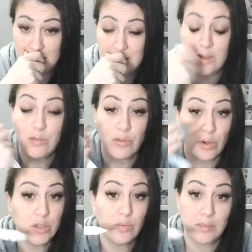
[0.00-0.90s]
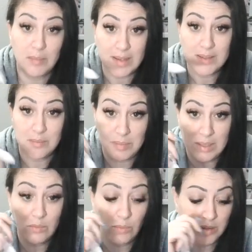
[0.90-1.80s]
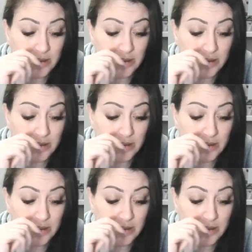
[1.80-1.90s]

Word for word: like you thought you were meant to be with this